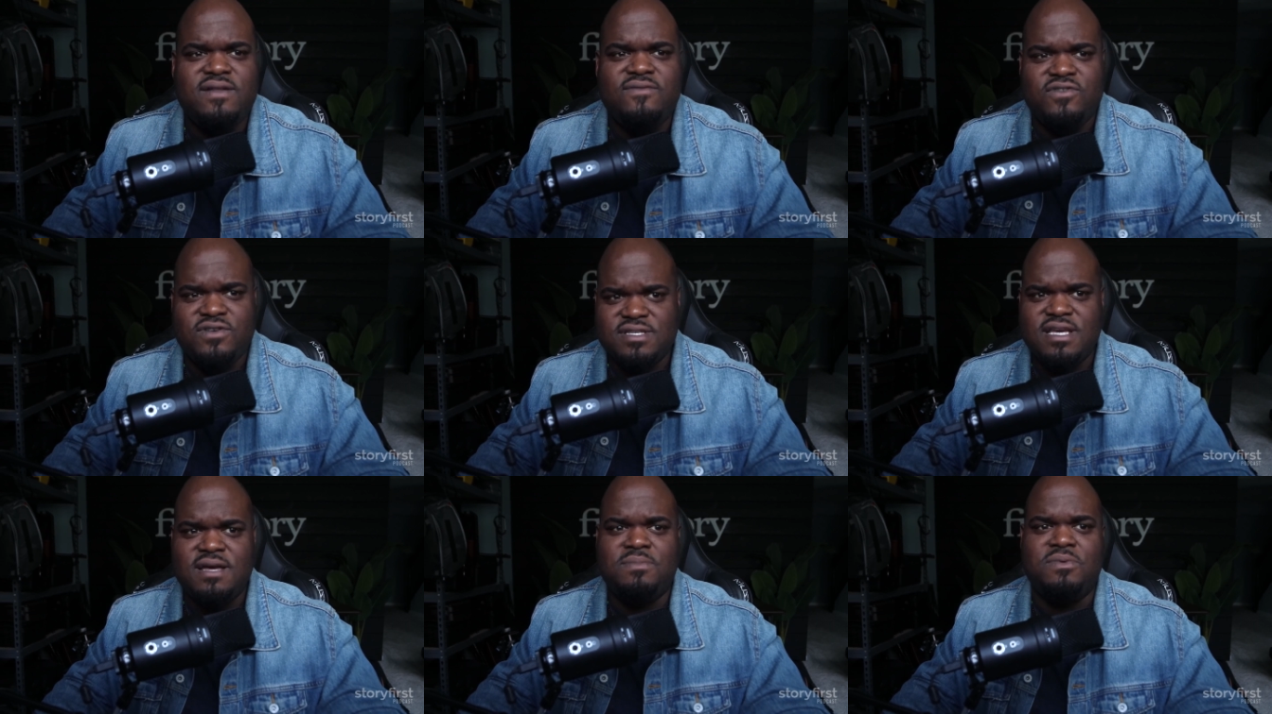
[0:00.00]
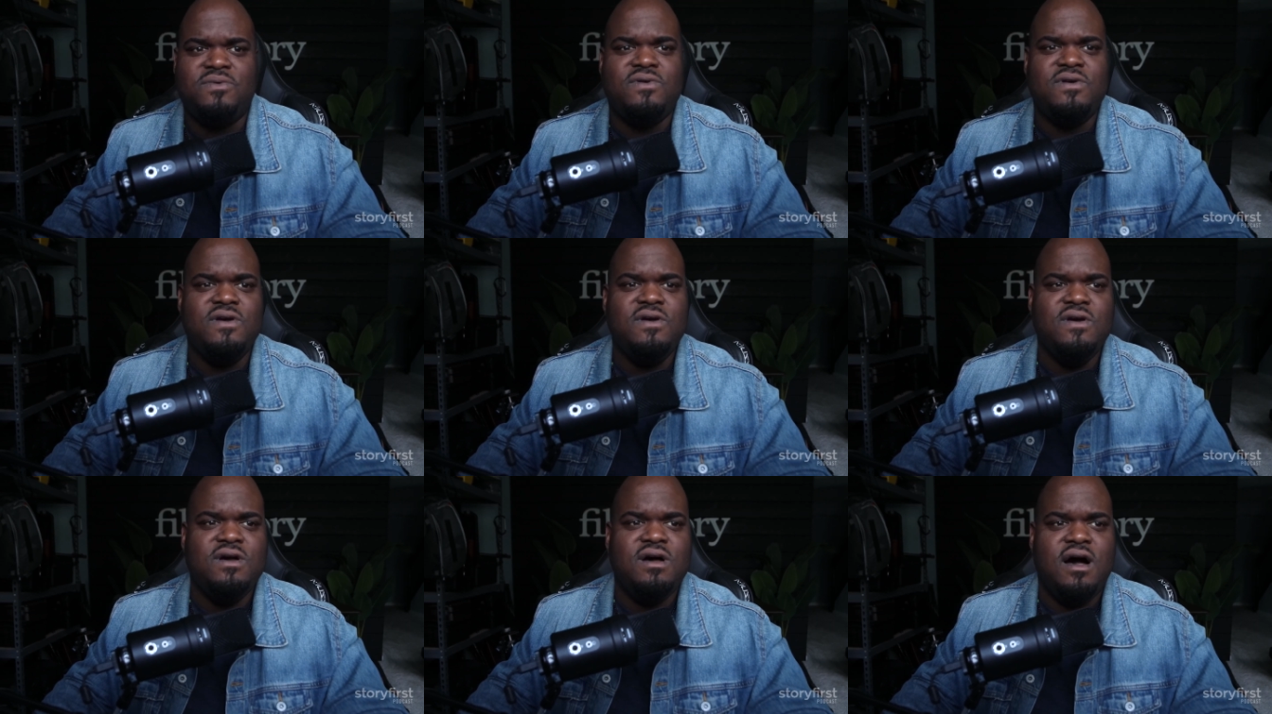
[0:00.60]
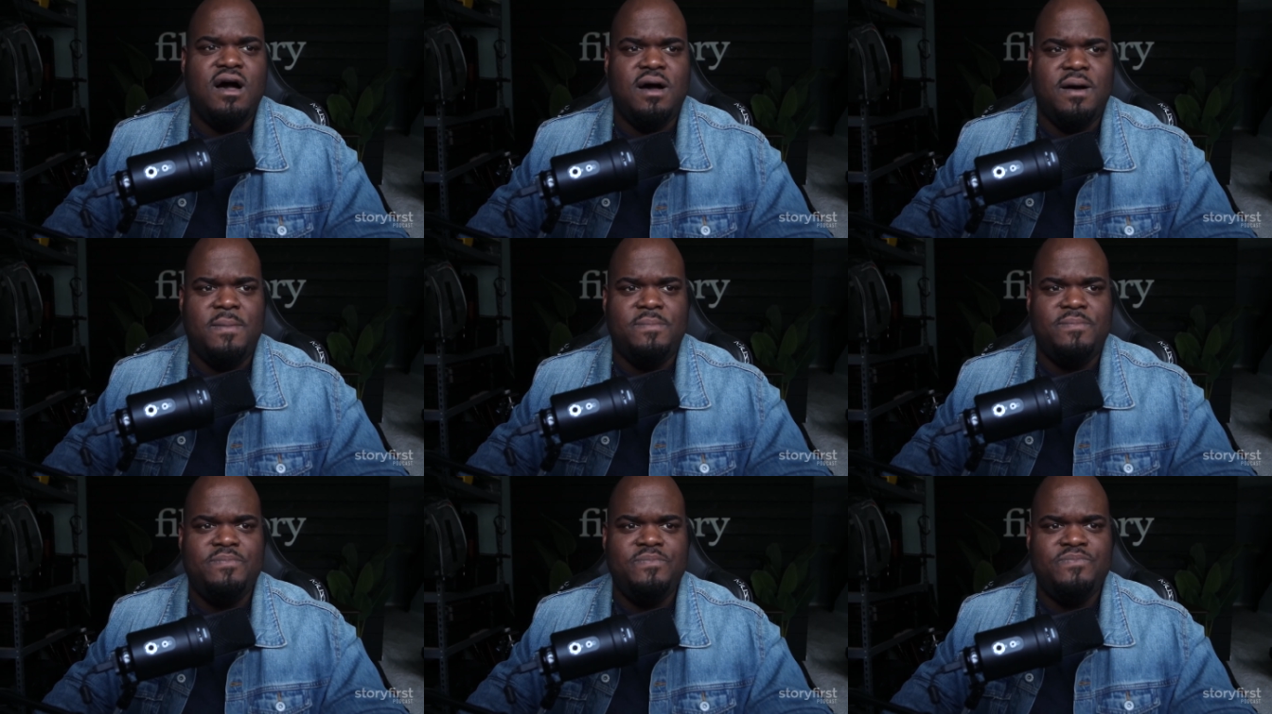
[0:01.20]
For example, I
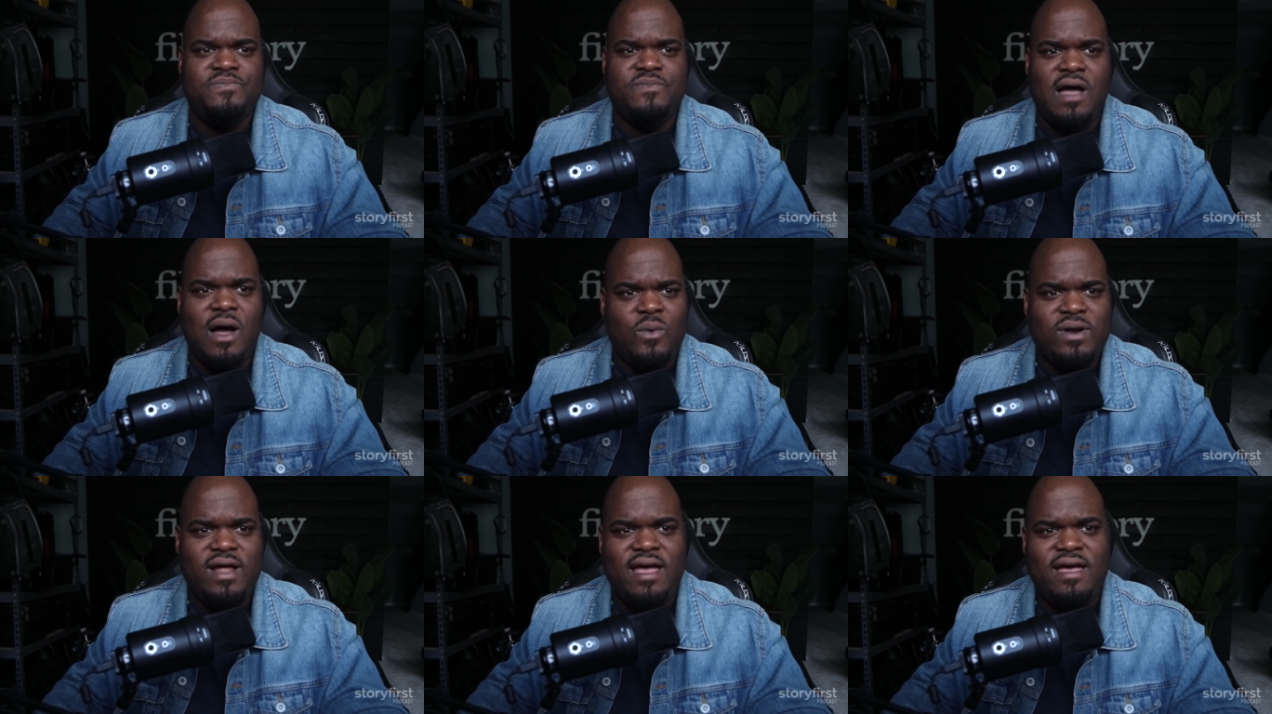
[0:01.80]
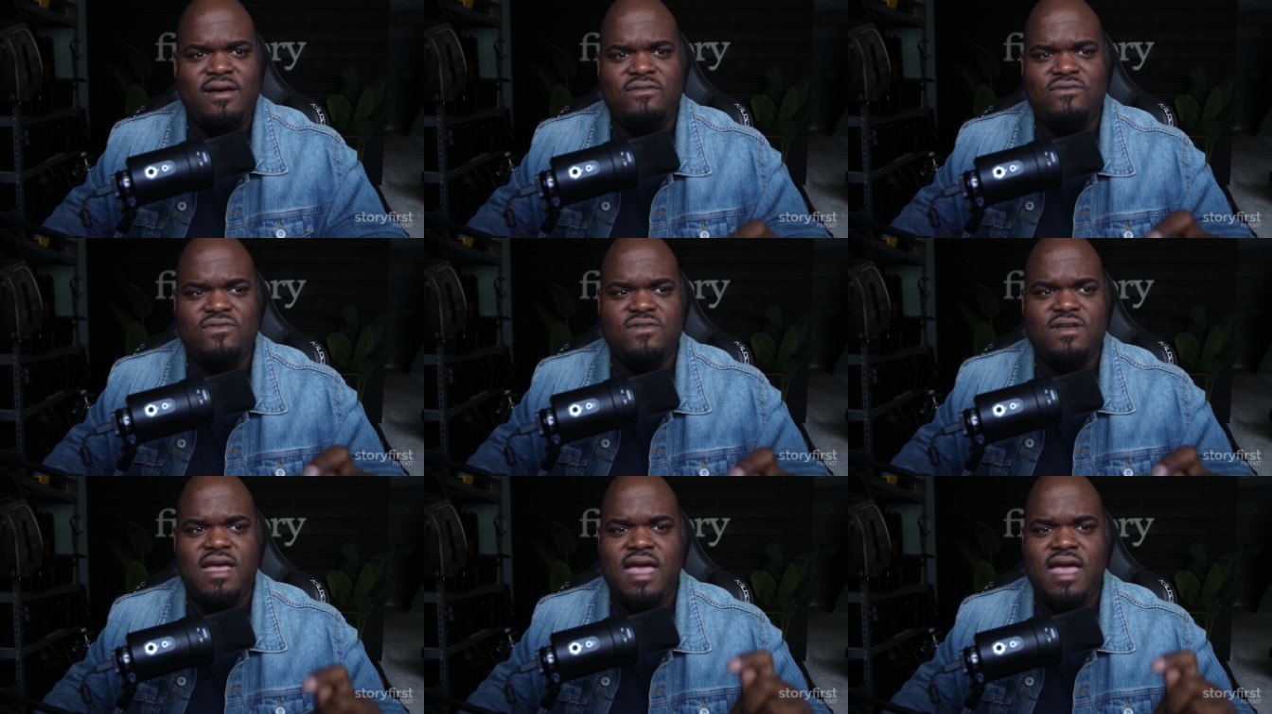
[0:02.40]
want to have